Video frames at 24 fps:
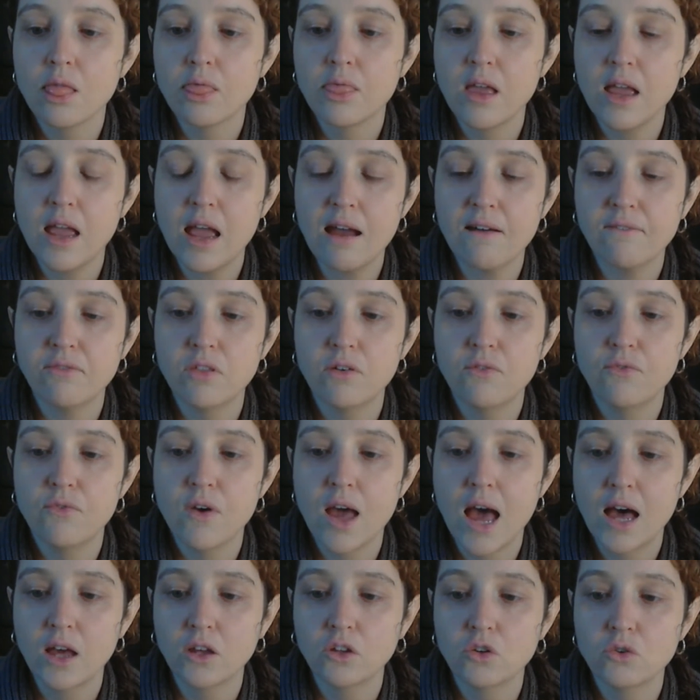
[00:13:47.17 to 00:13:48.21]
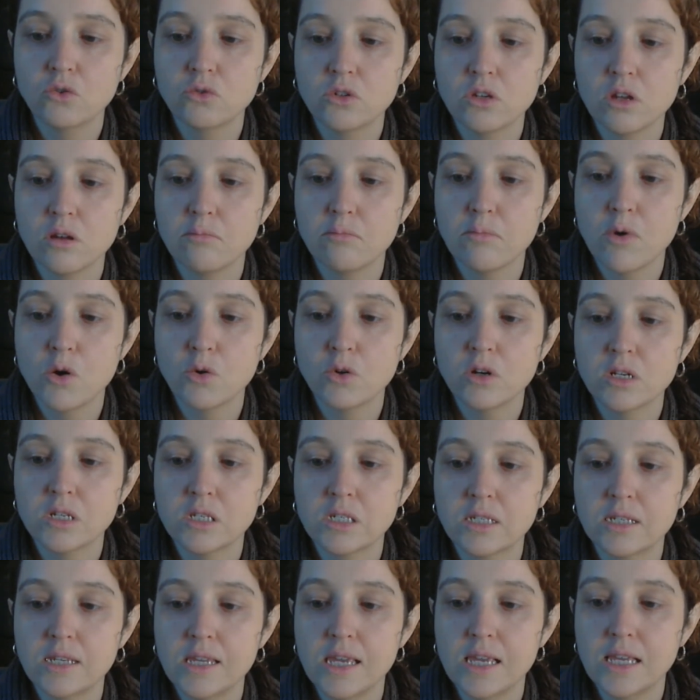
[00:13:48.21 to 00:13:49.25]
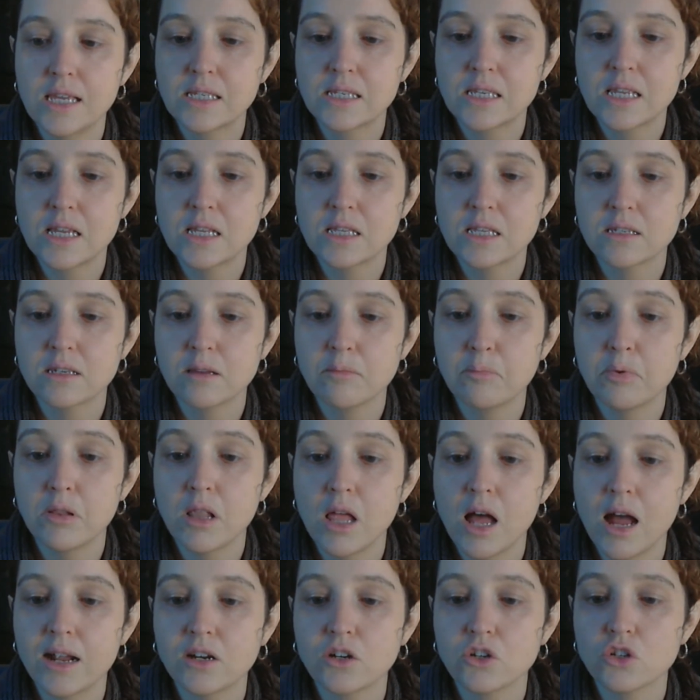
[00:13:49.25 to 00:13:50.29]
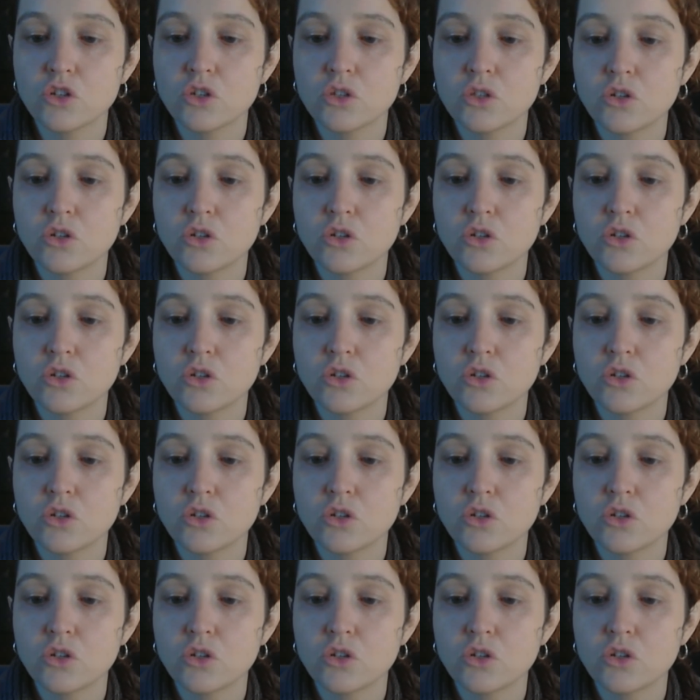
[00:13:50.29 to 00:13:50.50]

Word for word: They have the values Amoda seeks in suppliers.